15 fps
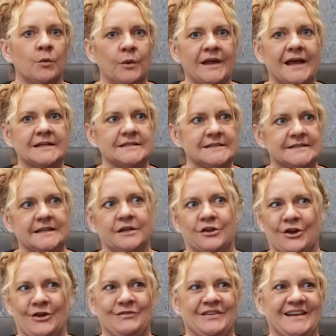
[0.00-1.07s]
we actually see
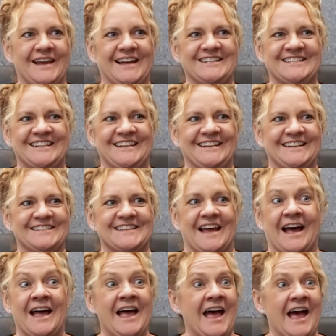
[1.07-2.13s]
COVID-19
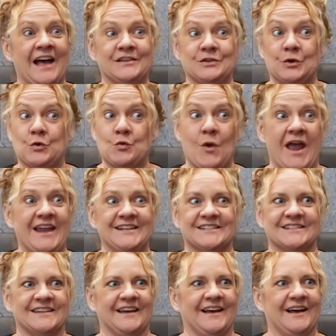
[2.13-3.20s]
as a
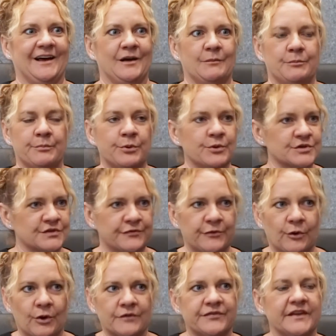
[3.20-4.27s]
great push
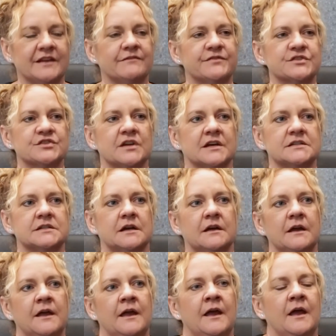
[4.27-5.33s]
forward for
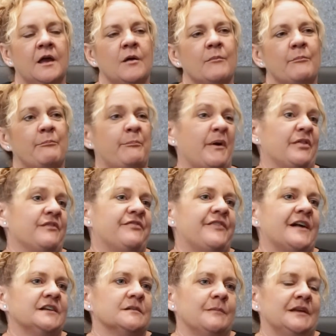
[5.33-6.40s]
infrastructure. But the
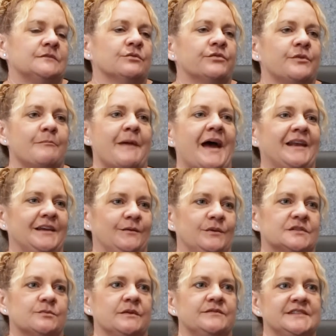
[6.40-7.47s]
fundamental thematic,
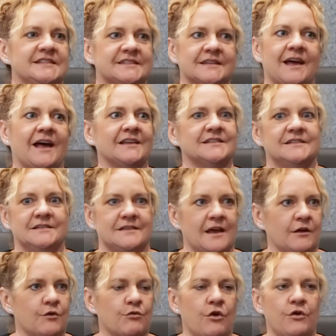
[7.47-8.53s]
which we've discussed, is
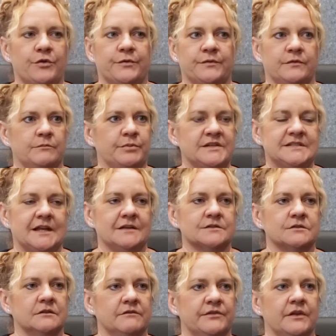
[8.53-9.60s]
that growth
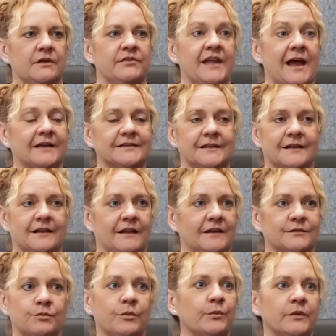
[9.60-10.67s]
potential of the asset
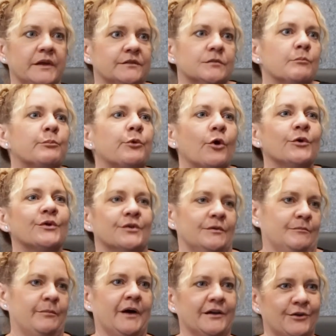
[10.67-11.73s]
class isn't
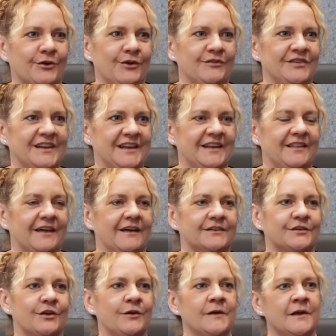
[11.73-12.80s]
broken by COVID either.
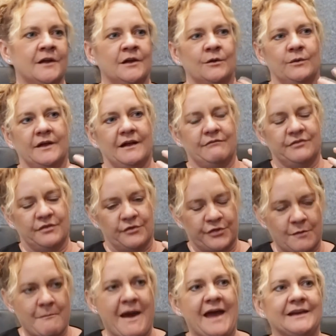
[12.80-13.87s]
So we have the
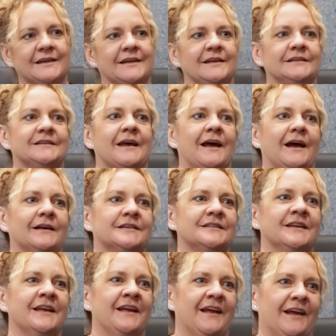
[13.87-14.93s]
thematic
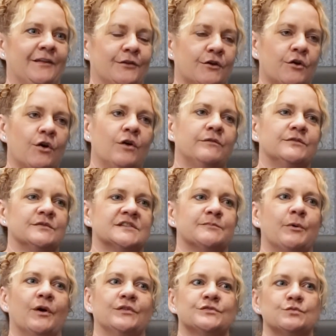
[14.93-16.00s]
intact and the COVID
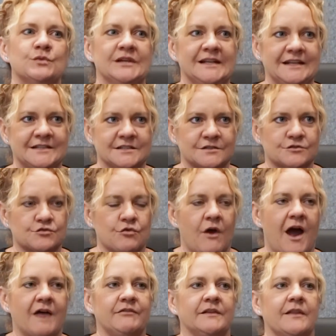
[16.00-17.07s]
response really just
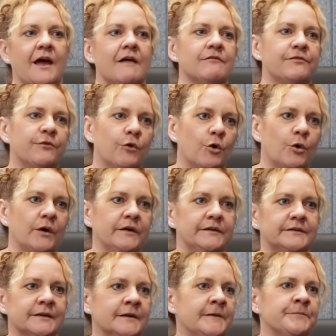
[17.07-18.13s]
driving that
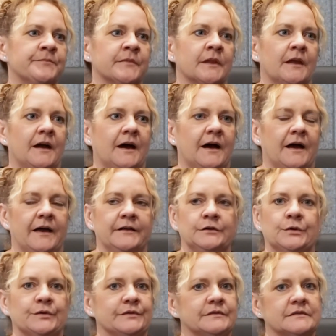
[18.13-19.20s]
forward. And
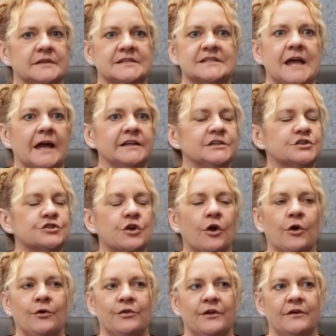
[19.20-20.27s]
look, the studies
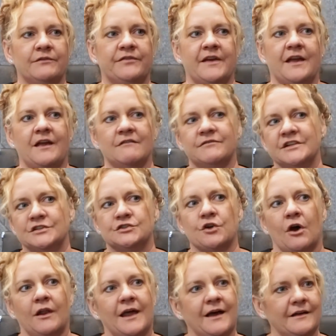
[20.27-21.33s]
show that for every
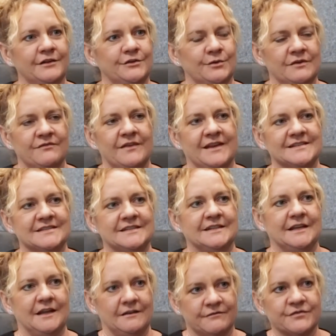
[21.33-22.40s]
dollar you invest
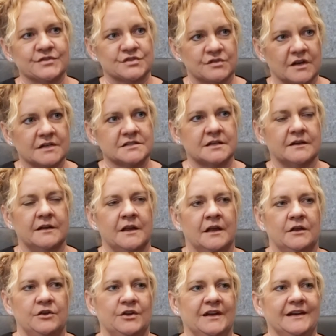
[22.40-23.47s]
in infrastructure,
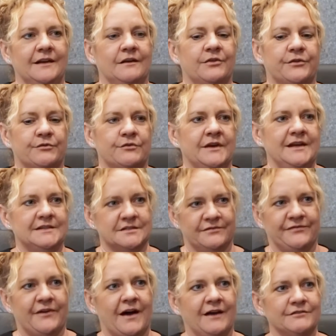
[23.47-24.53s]
you're going to get a $3 to
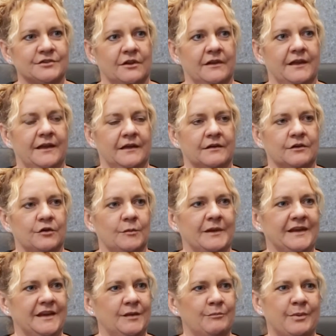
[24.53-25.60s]
$5
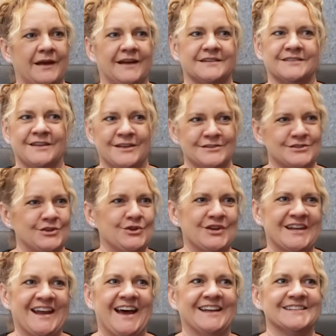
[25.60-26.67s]
economic impact. So you
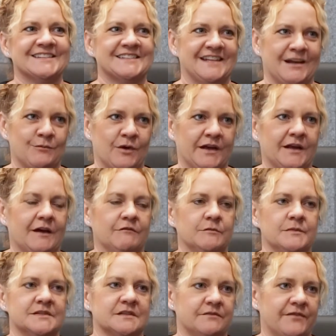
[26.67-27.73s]
can understand why
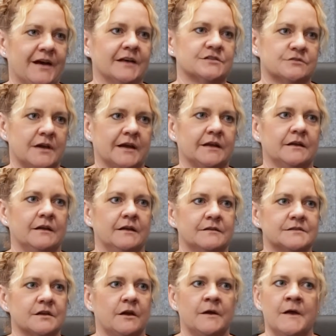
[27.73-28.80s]
governments are fast tracking
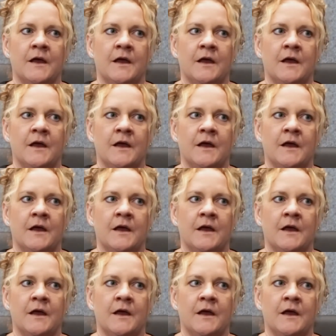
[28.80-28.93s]
it. So